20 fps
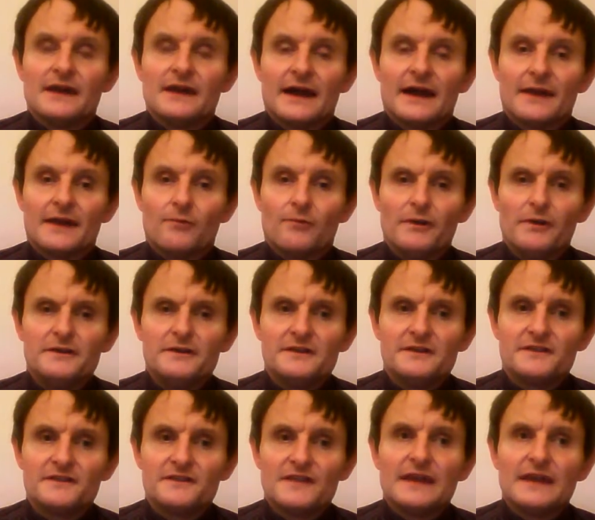and I want you
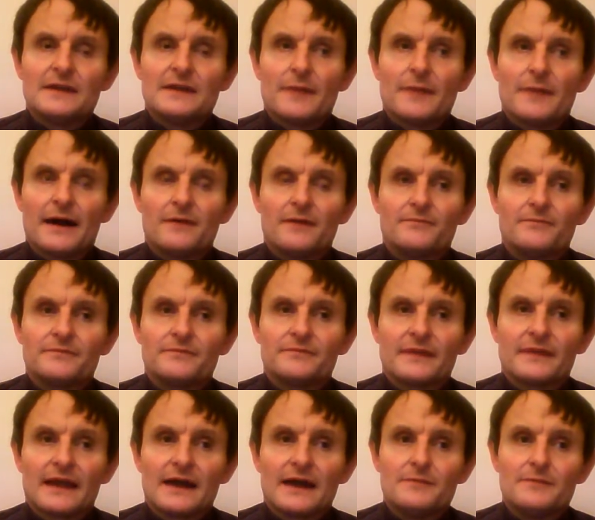to think about
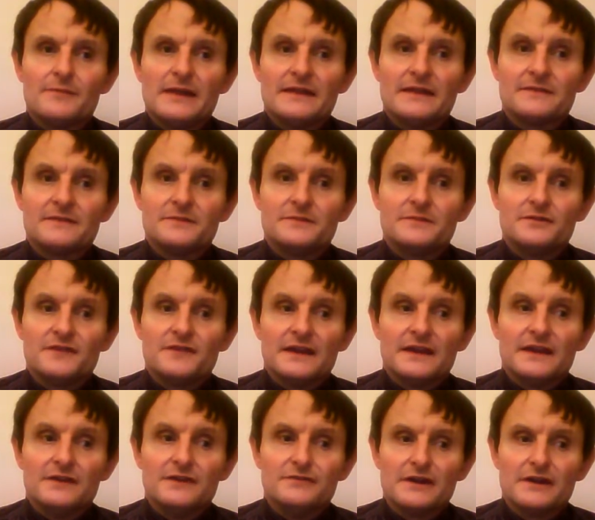how many of them you think you